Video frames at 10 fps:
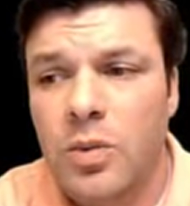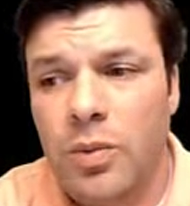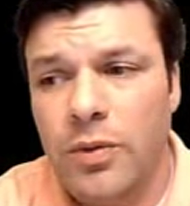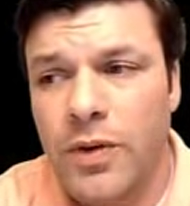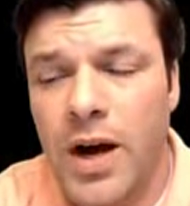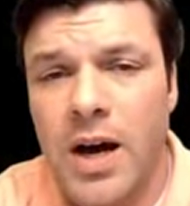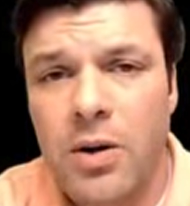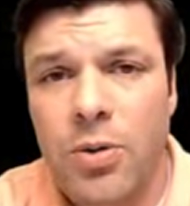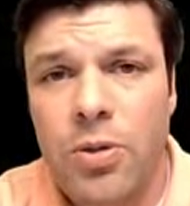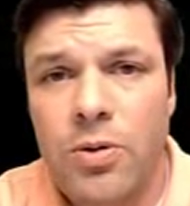So what we've
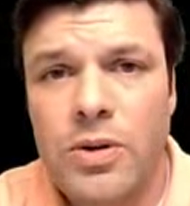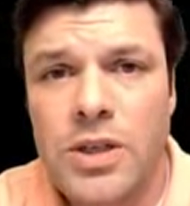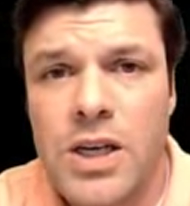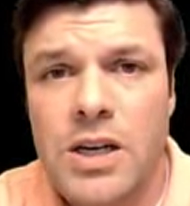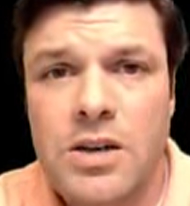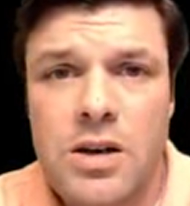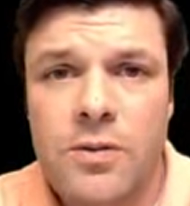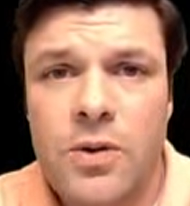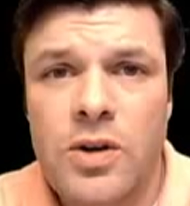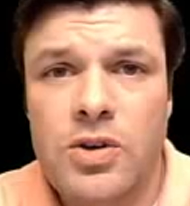got are
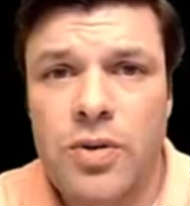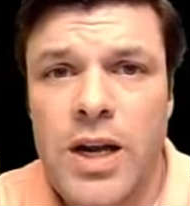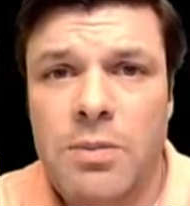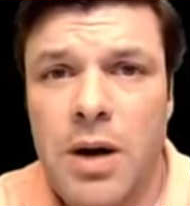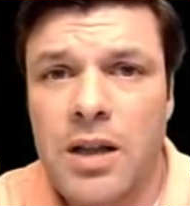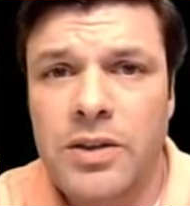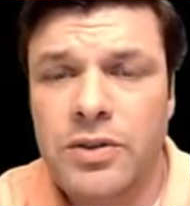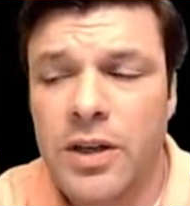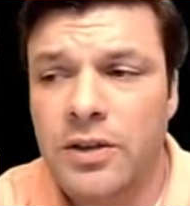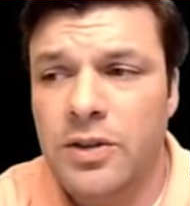13 different trade
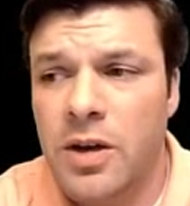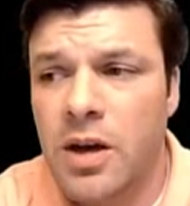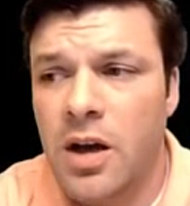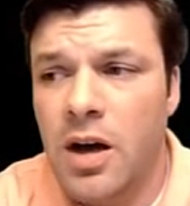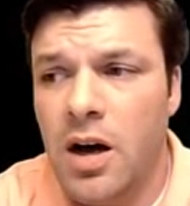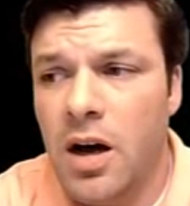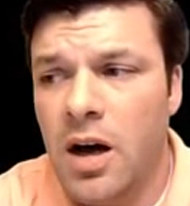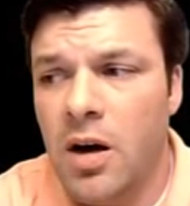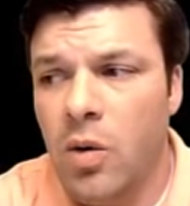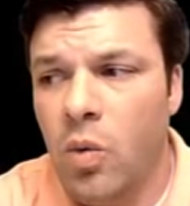policies.
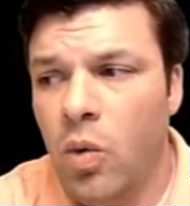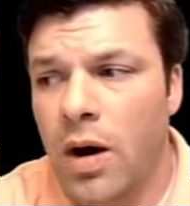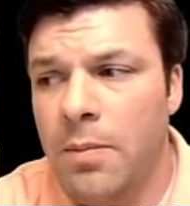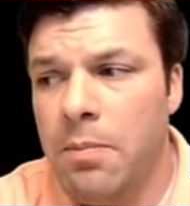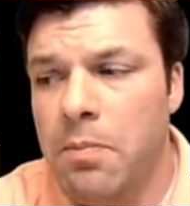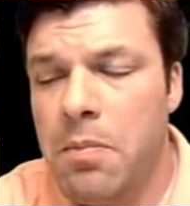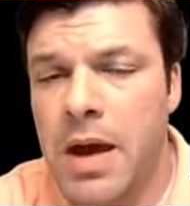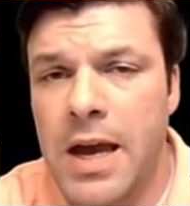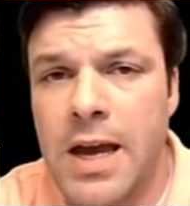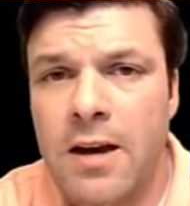Uh, what
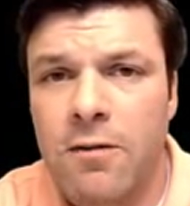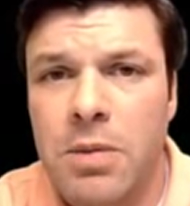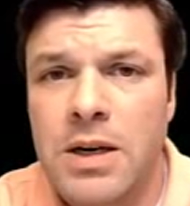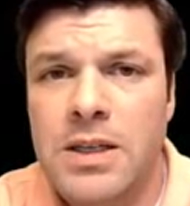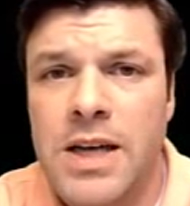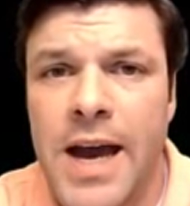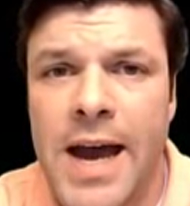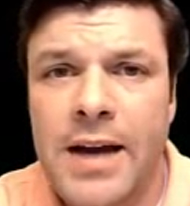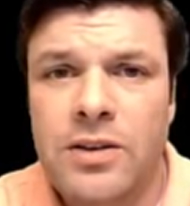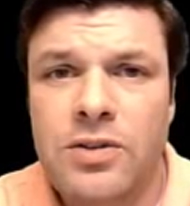may have been
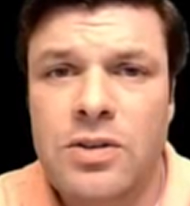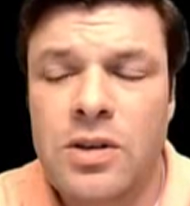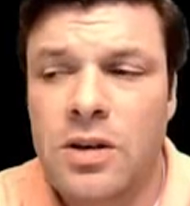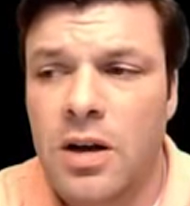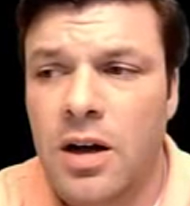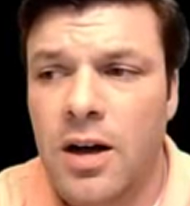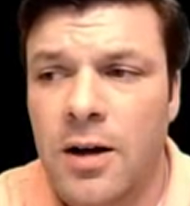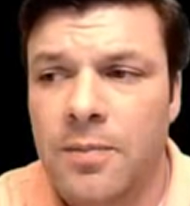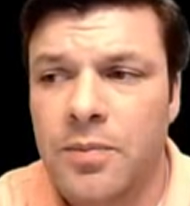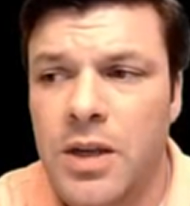taxed
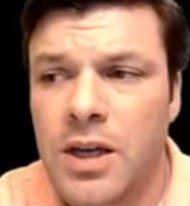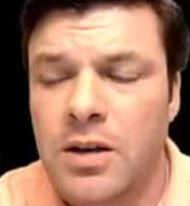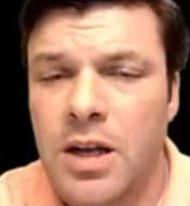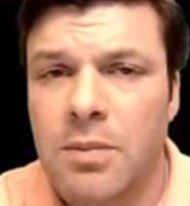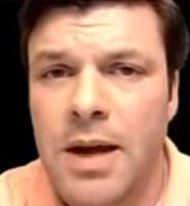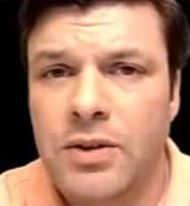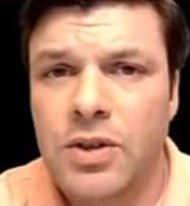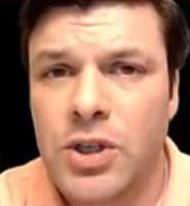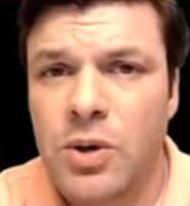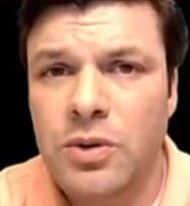um, in, in
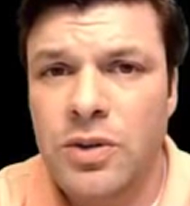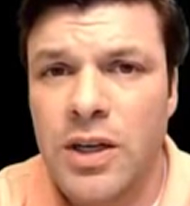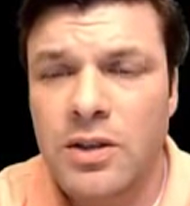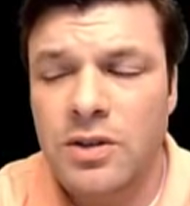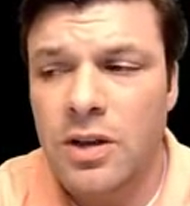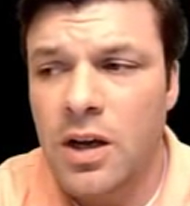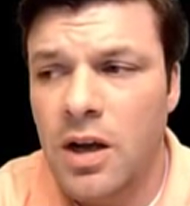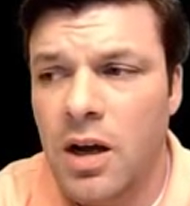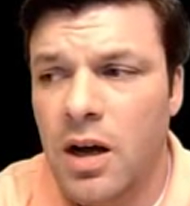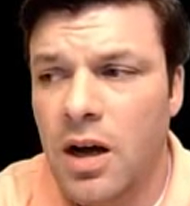Massachusetts,
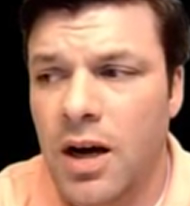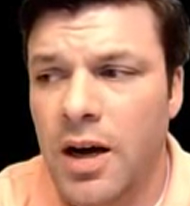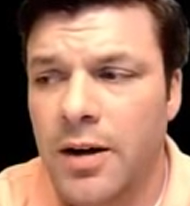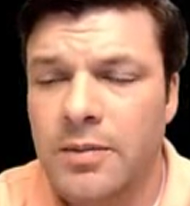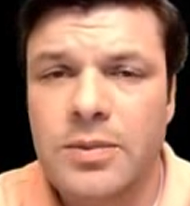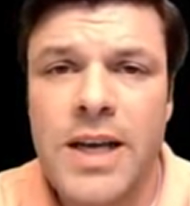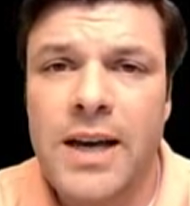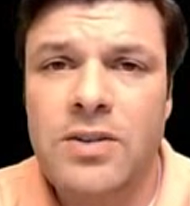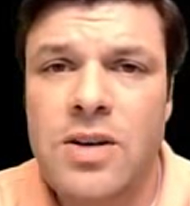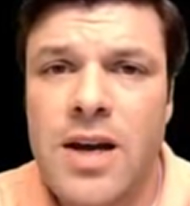uh,
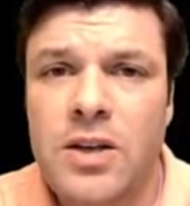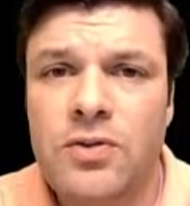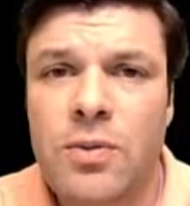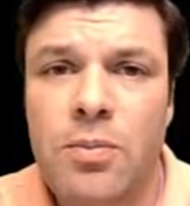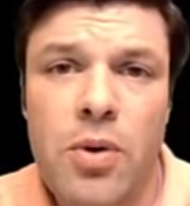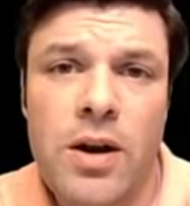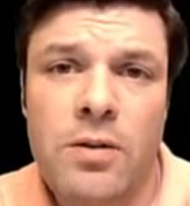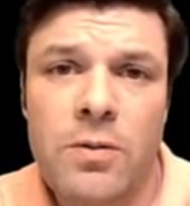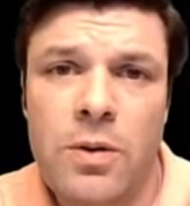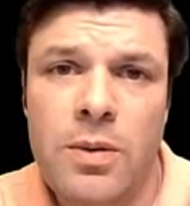textiles from
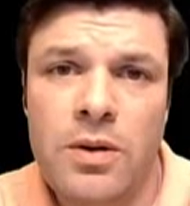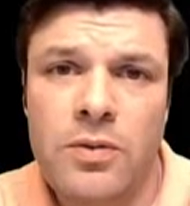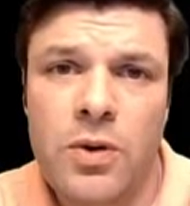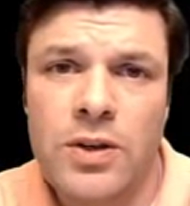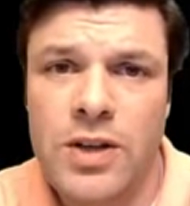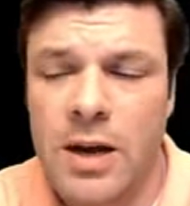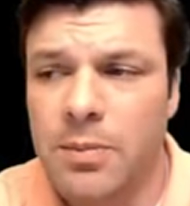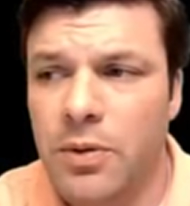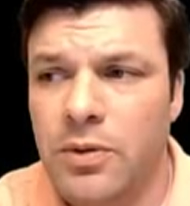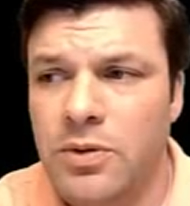Britain, from it, for
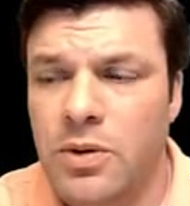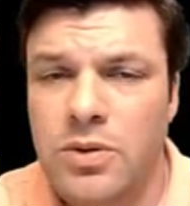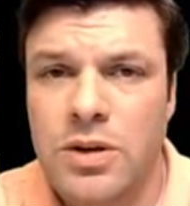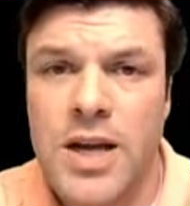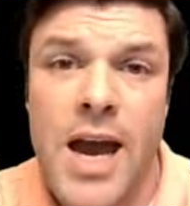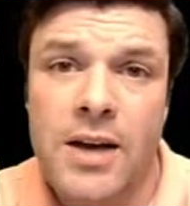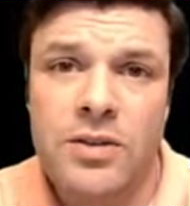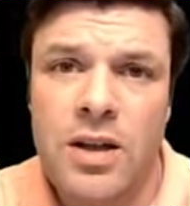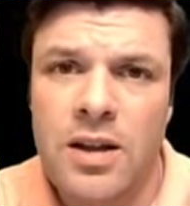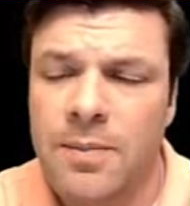example, there's, there's a
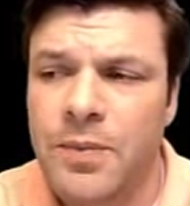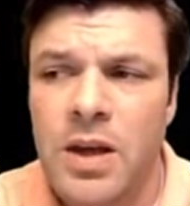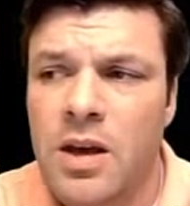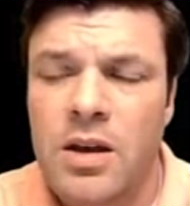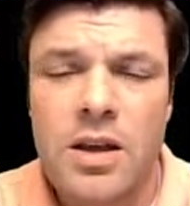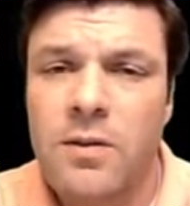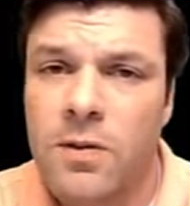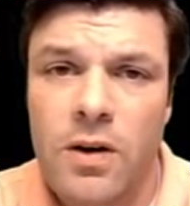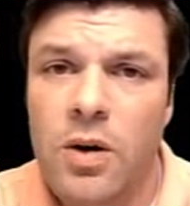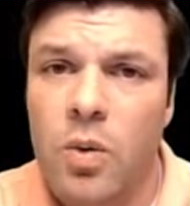tax on them.
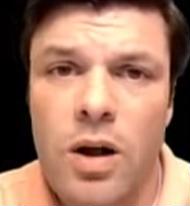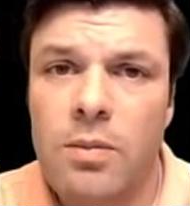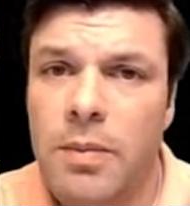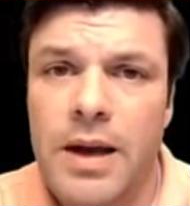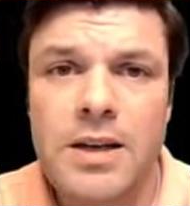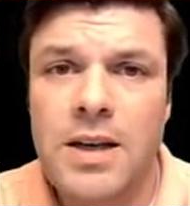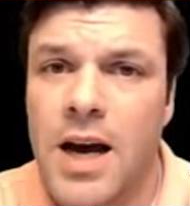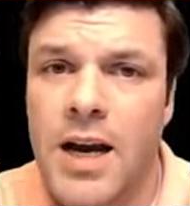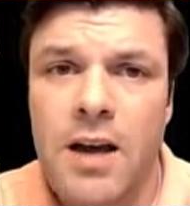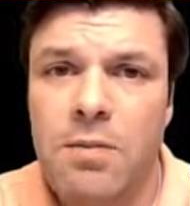They very well
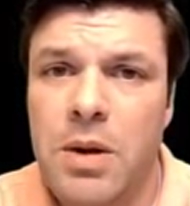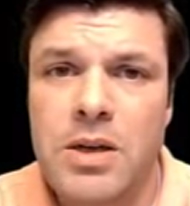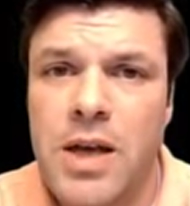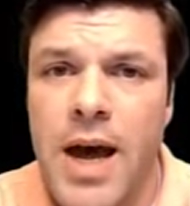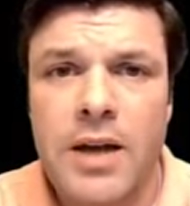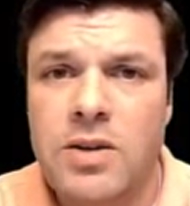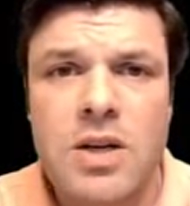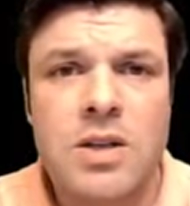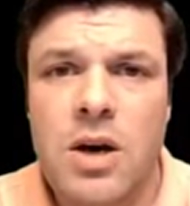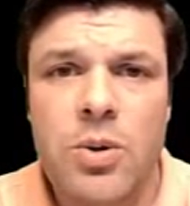might not have been
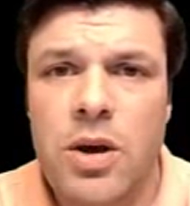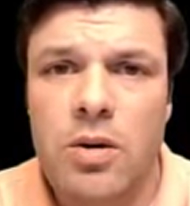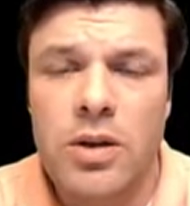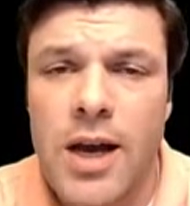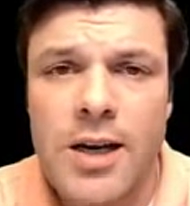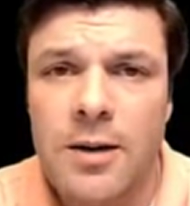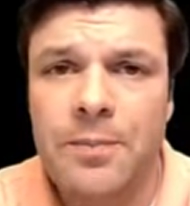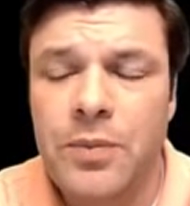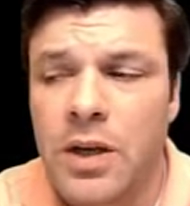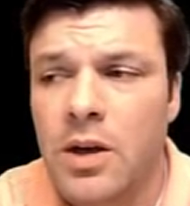taxed in South Carolina.